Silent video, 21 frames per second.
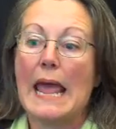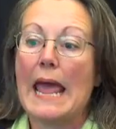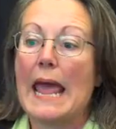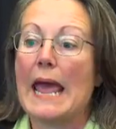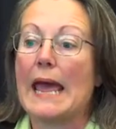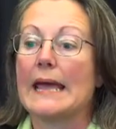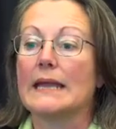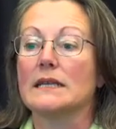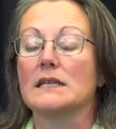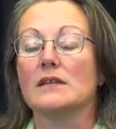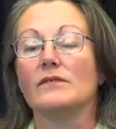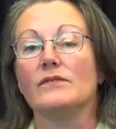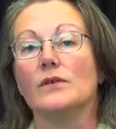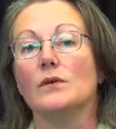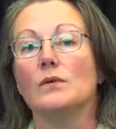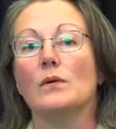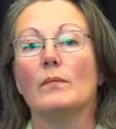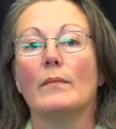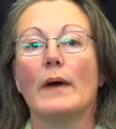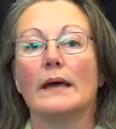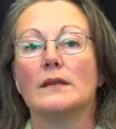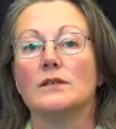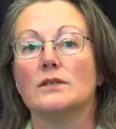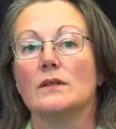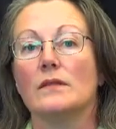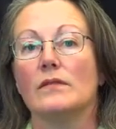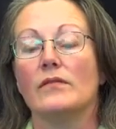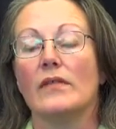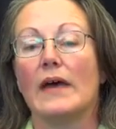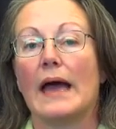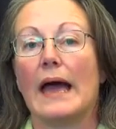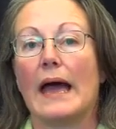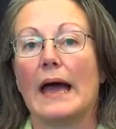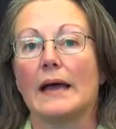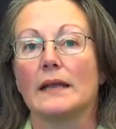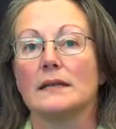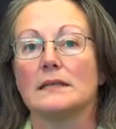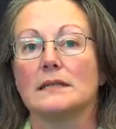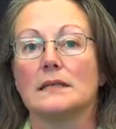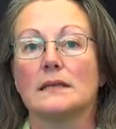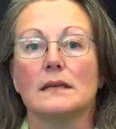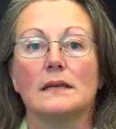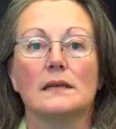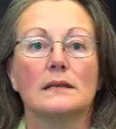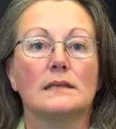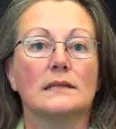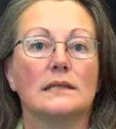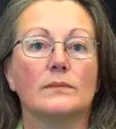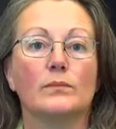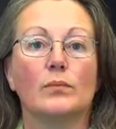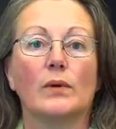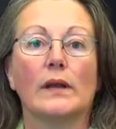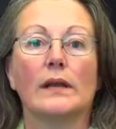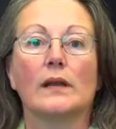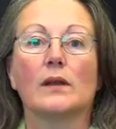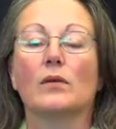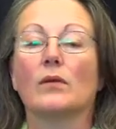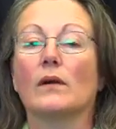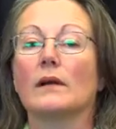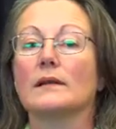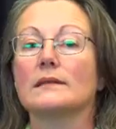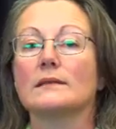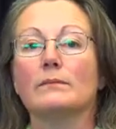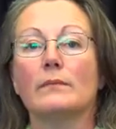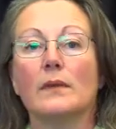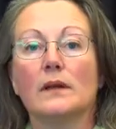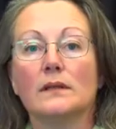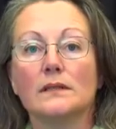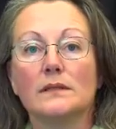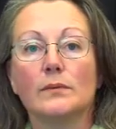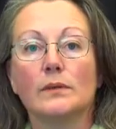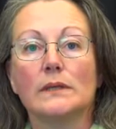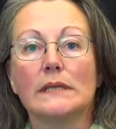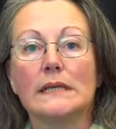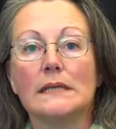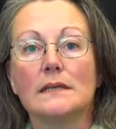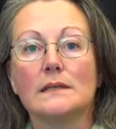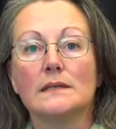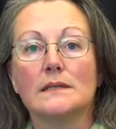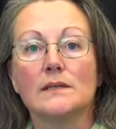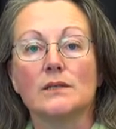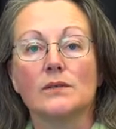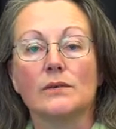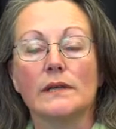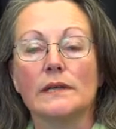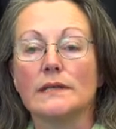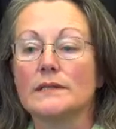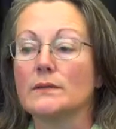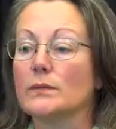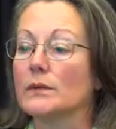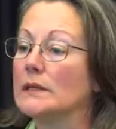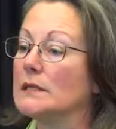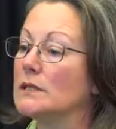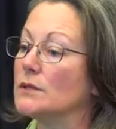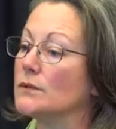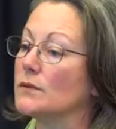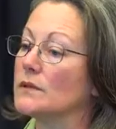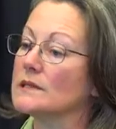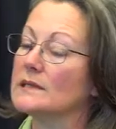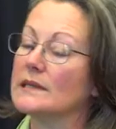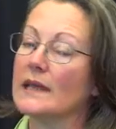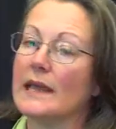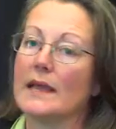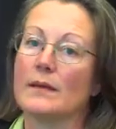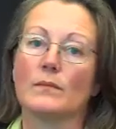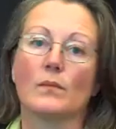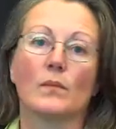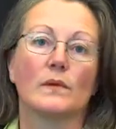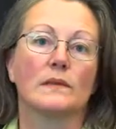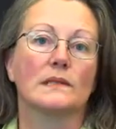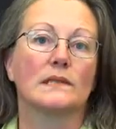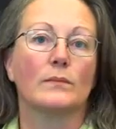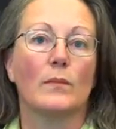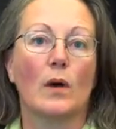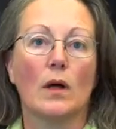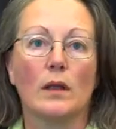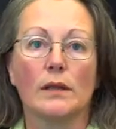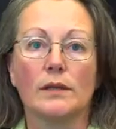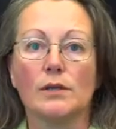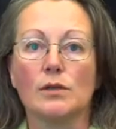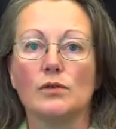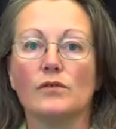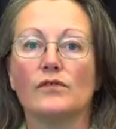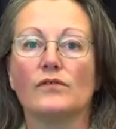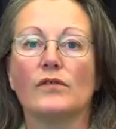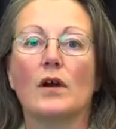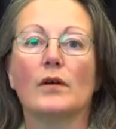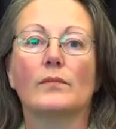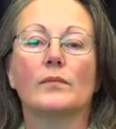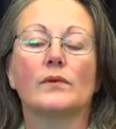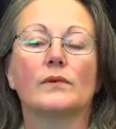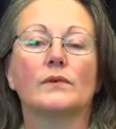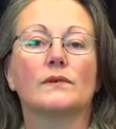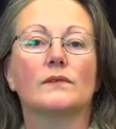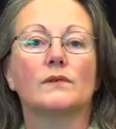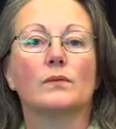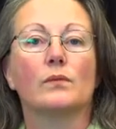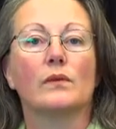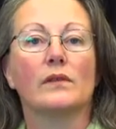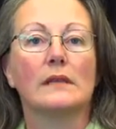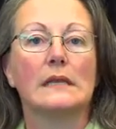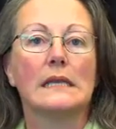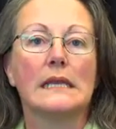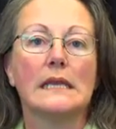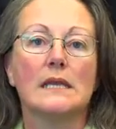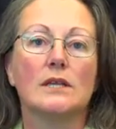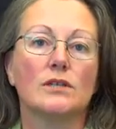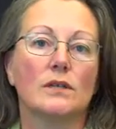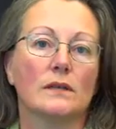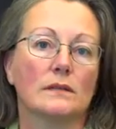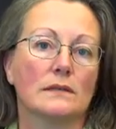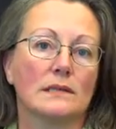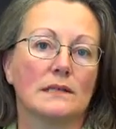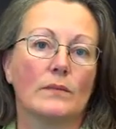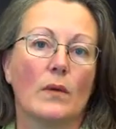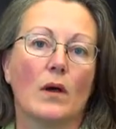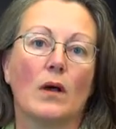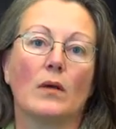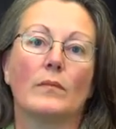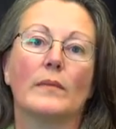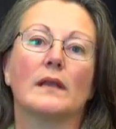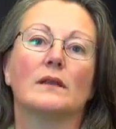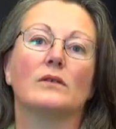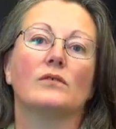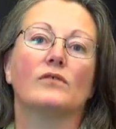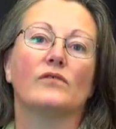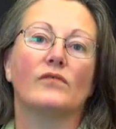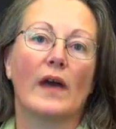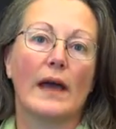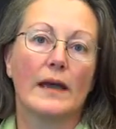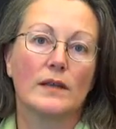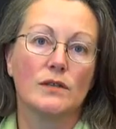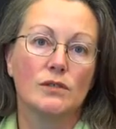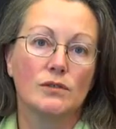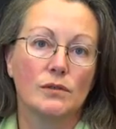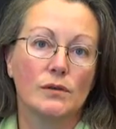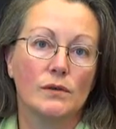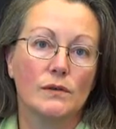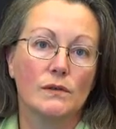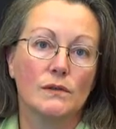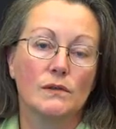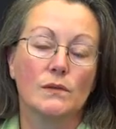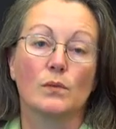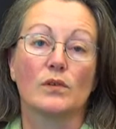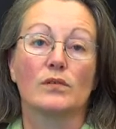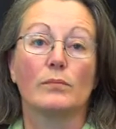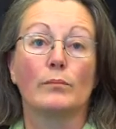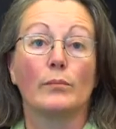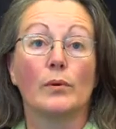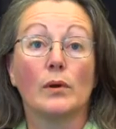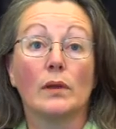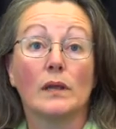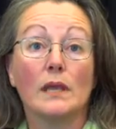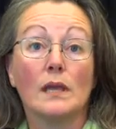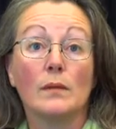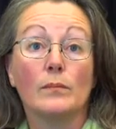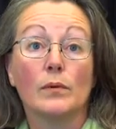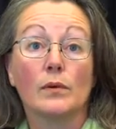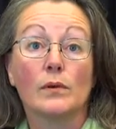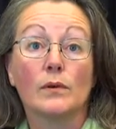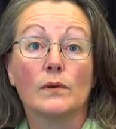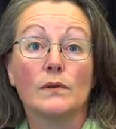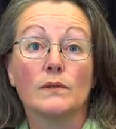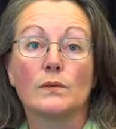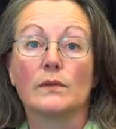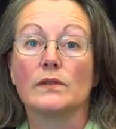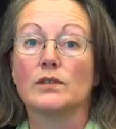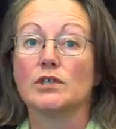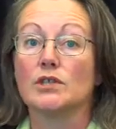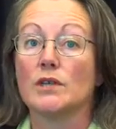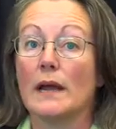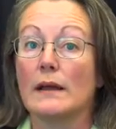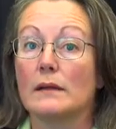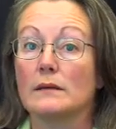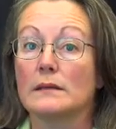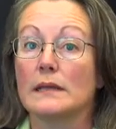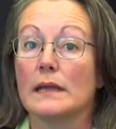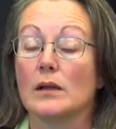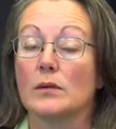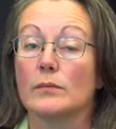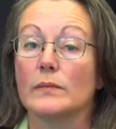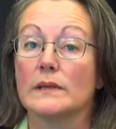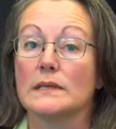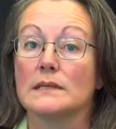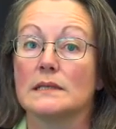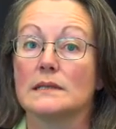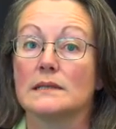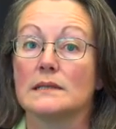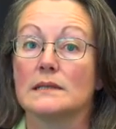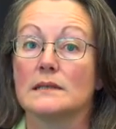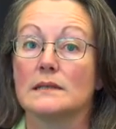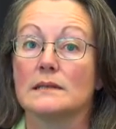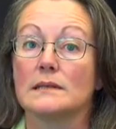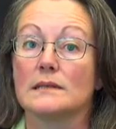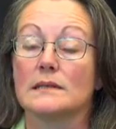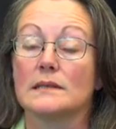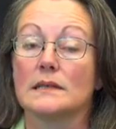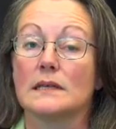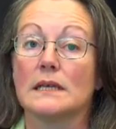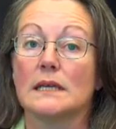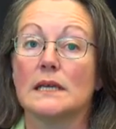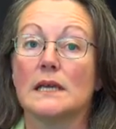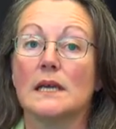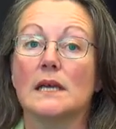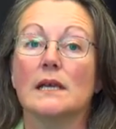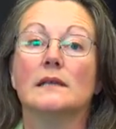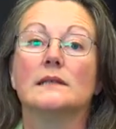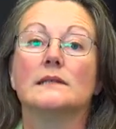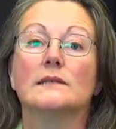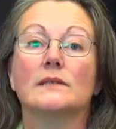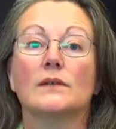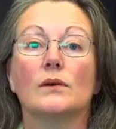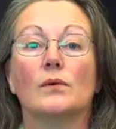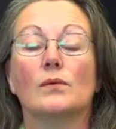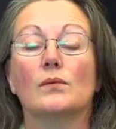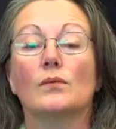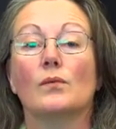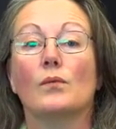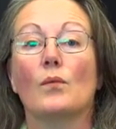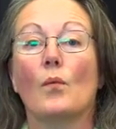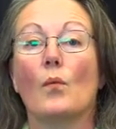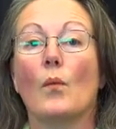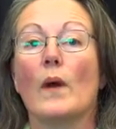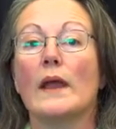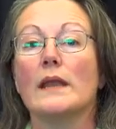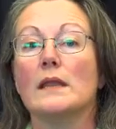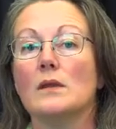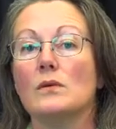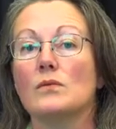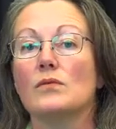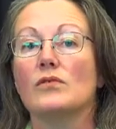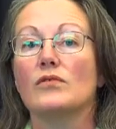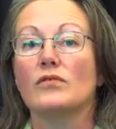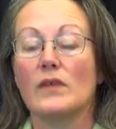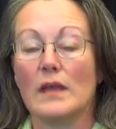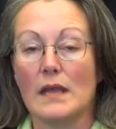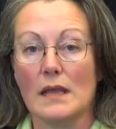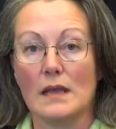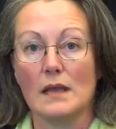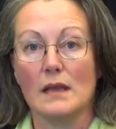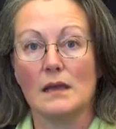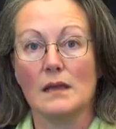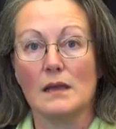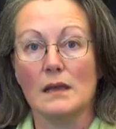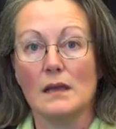And if you imagine that, Spread across multiple industries, we do the same with small and new farmers, with niche and small manufacturers, with bookkeepers, with childcare businesses. So when you think